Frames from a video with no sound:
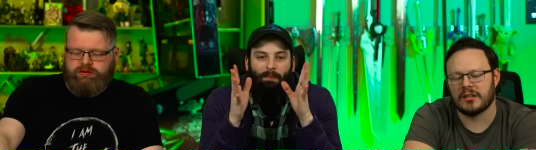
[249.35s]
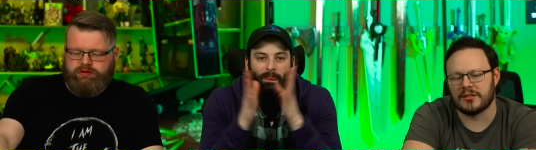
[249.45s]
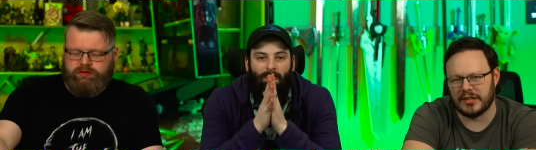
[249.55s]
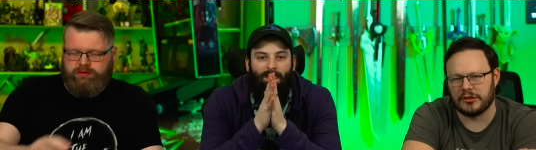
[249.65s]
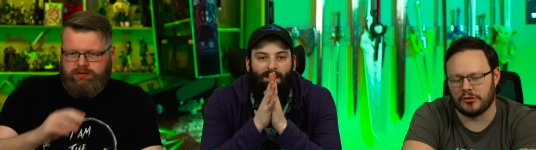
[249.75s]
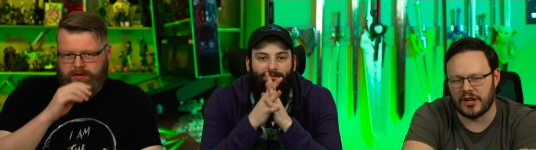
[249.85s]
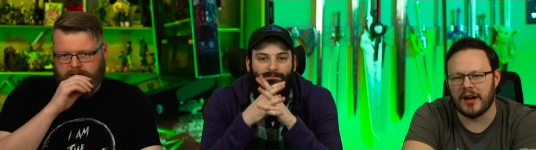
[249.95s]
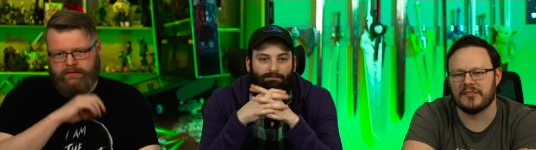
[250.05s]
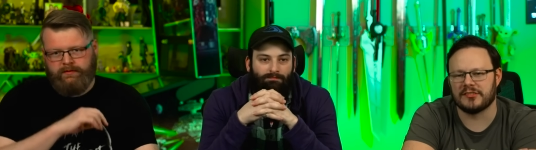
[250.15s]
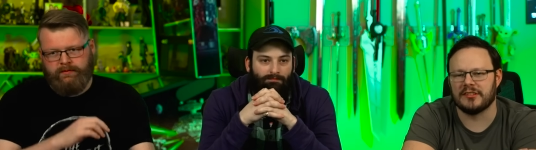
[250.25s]
Speaker 1: because like there's
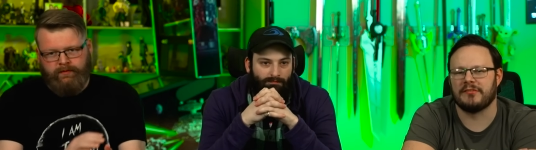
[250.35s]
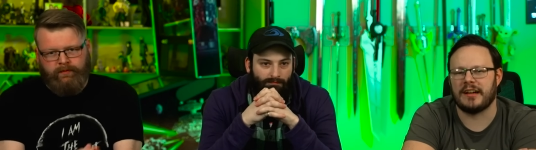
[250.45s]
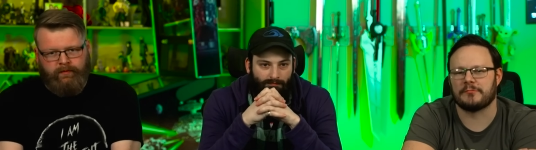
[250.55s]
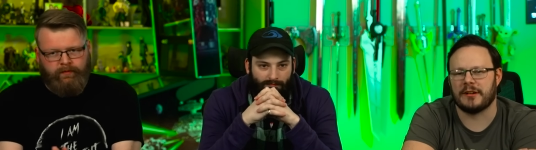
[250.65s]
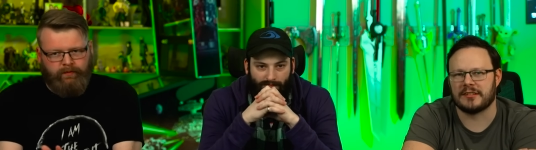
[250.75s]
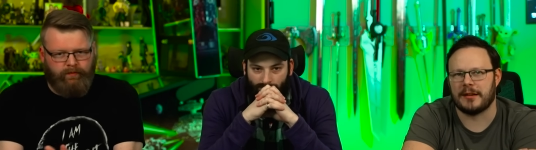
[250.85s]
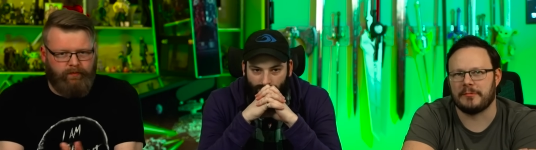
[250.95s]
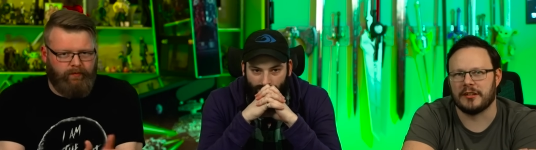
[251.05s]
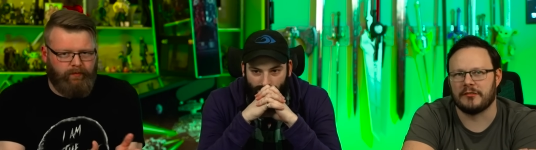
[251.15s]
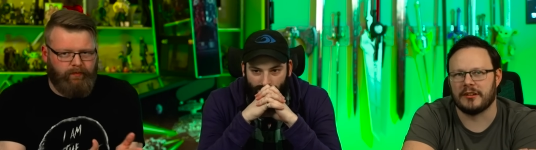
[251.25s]
obviously flashbacks
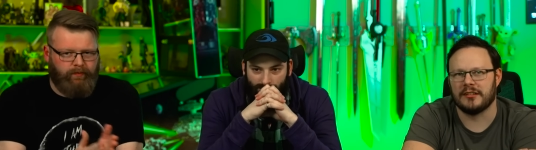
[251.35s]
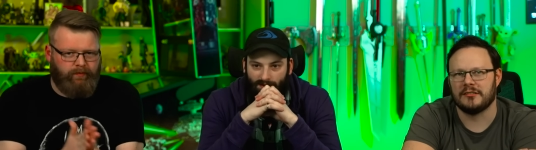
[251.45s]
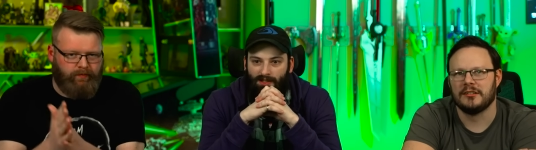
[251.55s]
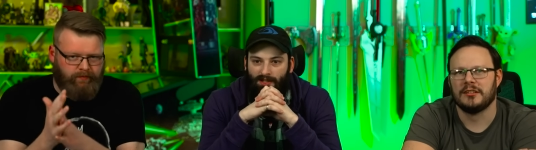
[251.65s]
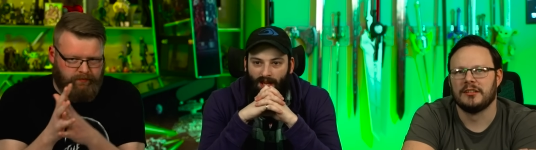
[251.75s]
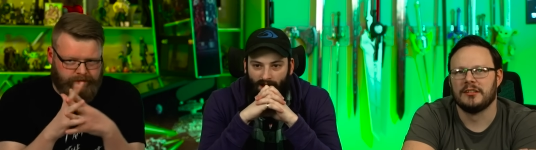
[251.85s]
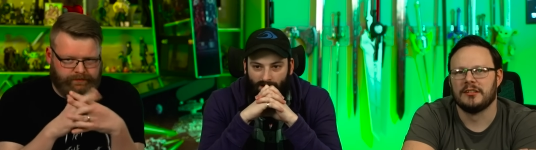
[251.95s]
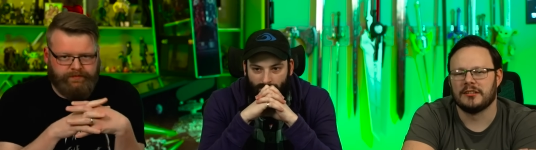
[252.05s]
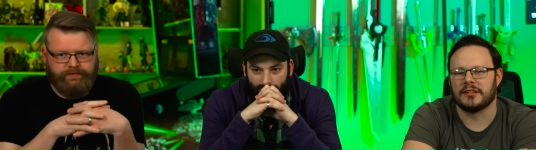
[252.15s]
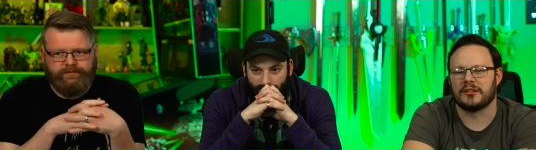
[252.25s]
happening here, right? Yeah.
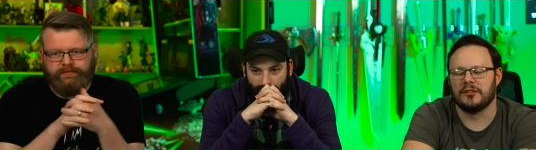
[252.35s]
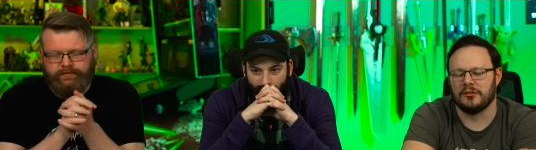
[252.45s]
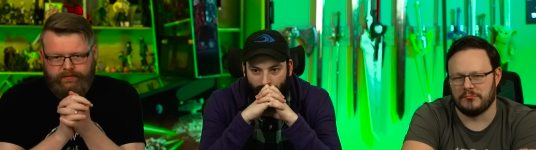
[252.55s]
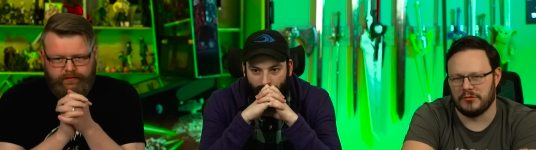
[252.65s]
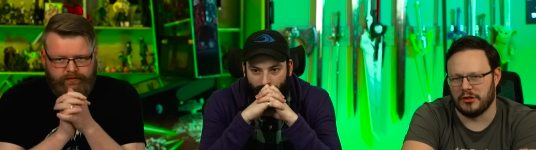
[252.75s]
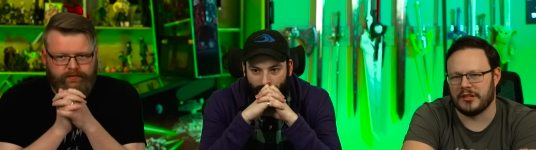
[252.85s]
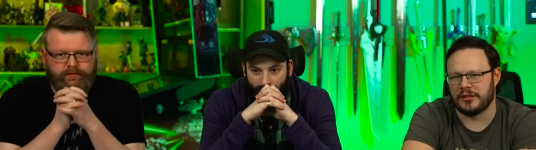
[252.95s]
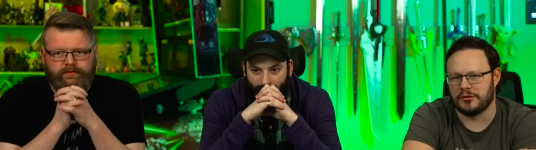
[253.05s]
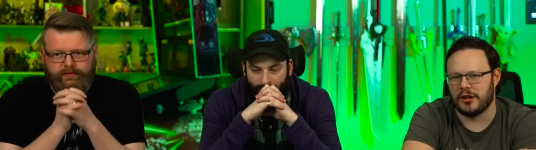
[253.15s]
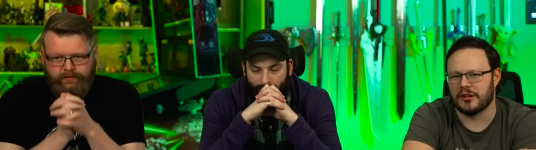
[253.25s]
Like it looked
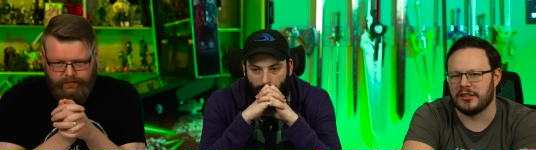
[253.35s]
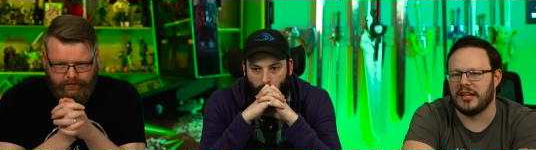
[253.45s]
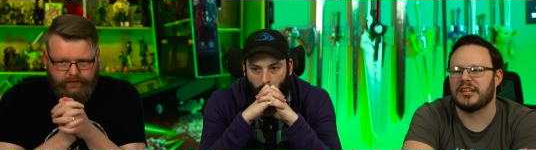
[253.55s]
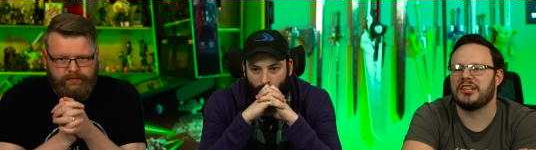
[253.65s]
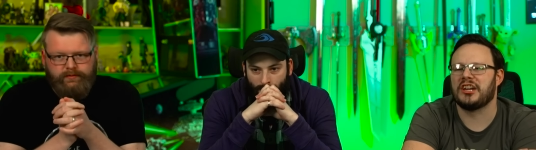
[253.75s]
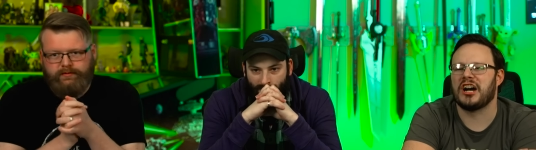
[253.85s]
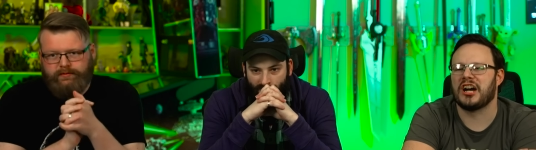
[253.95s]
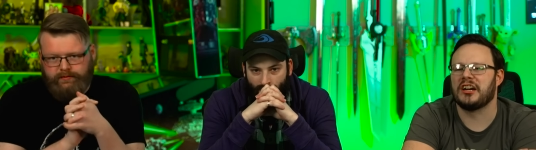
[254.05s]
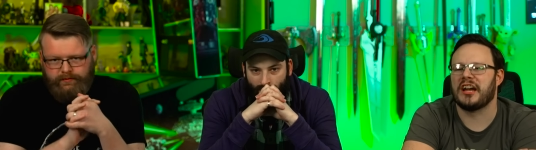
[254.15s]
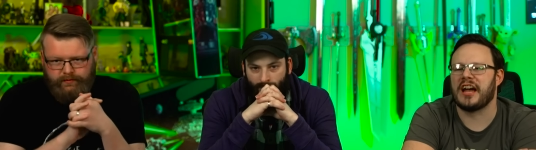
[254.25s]
like you're talking to like
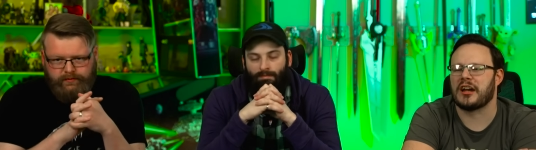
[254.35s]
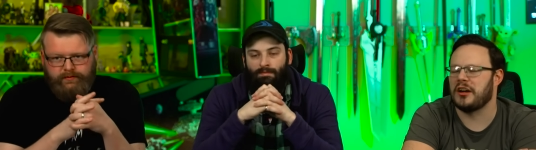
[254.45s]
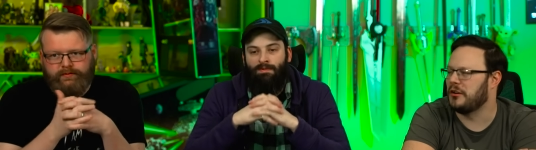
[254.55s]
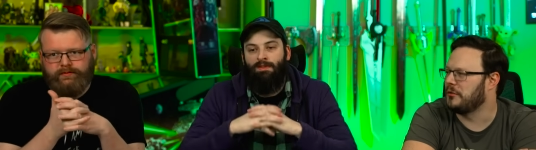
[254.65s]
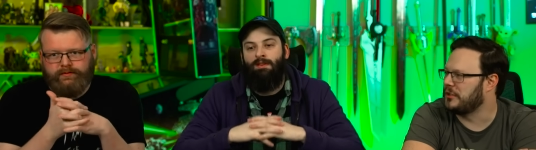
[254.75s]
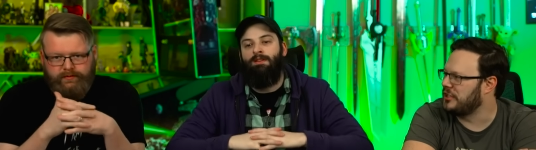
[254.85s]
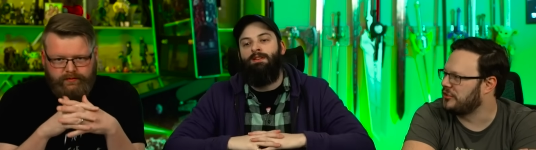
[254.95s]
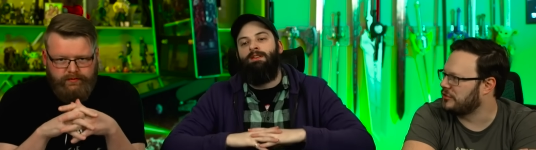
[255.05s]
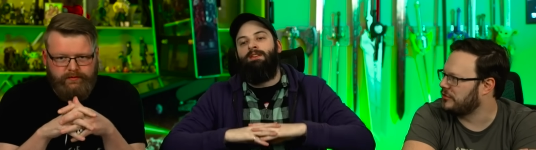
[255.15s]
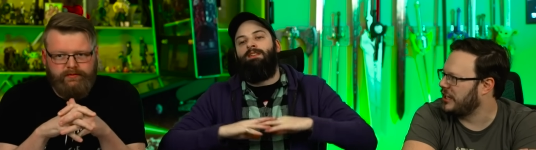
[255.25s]
young Echo, and
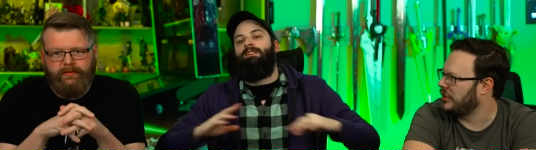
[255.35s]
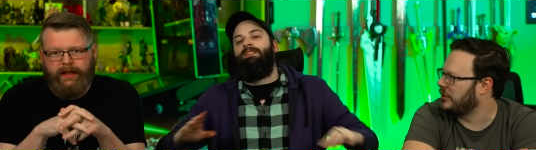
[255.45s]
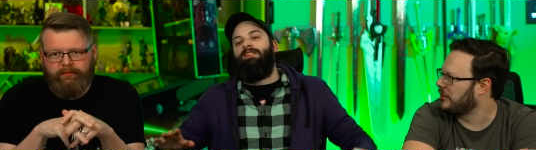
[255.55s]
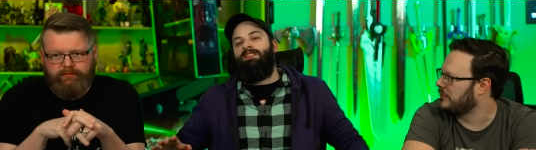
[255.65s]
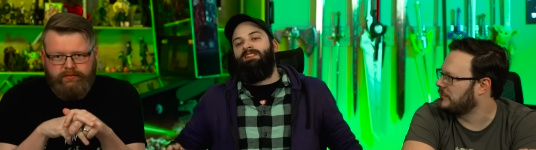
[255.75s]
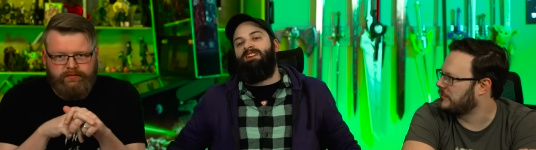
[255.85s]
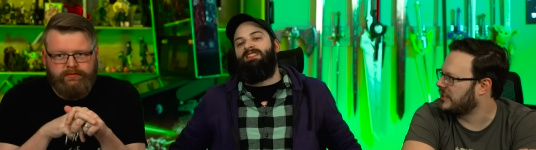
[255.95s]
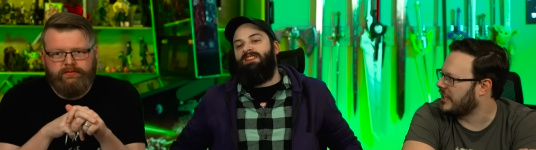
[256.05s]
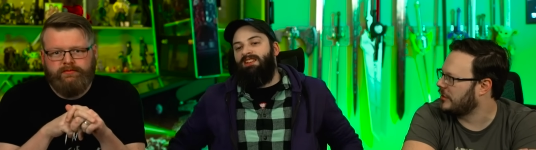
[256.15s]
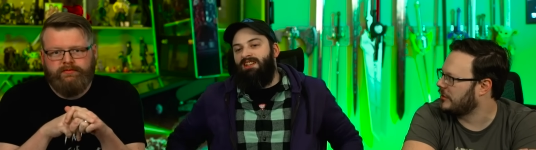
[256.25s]
he's there. Yeah. And I
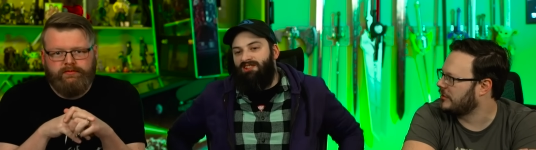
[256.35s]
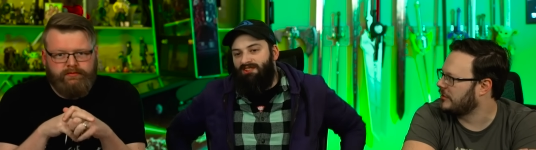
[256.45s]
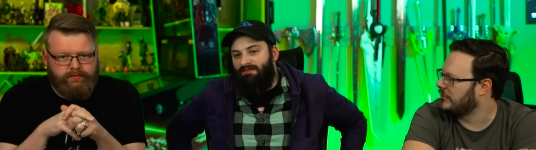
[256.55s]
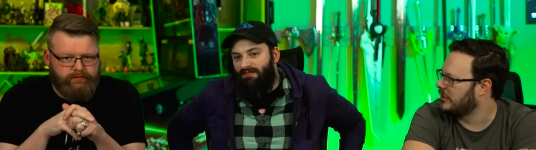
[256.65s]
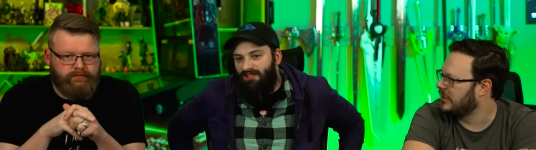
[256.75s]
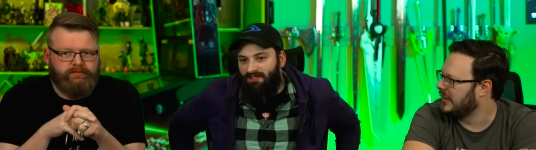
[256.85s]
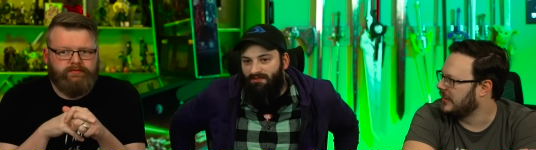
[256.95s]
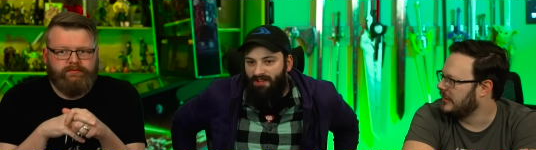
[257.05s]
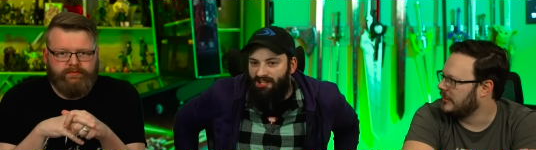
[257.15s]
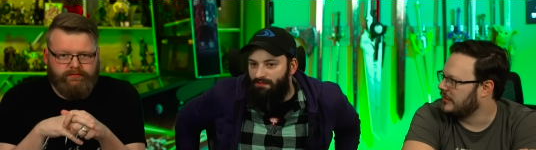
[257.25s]
think it's a Fisk
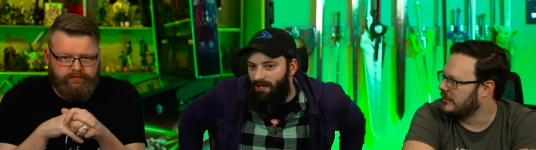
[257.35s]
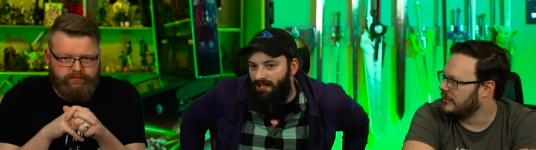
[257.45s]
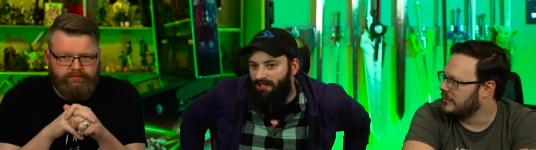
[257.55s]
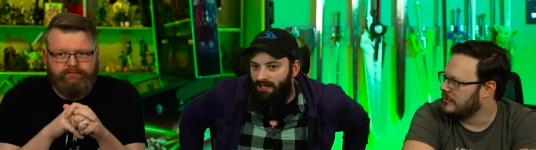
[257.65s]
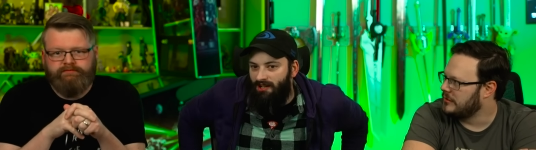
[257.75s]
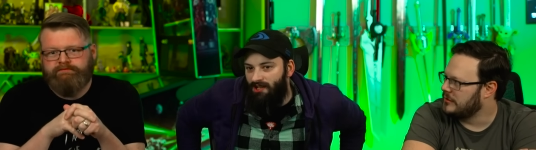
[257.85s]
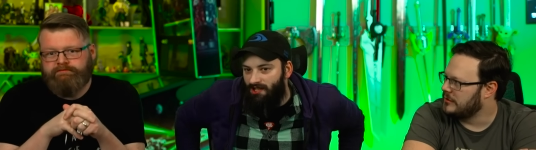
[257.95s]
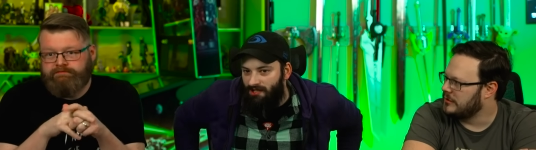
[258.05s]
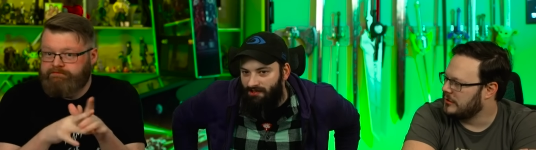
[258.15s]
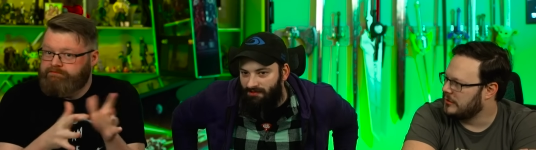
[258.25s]
flashback, Eric.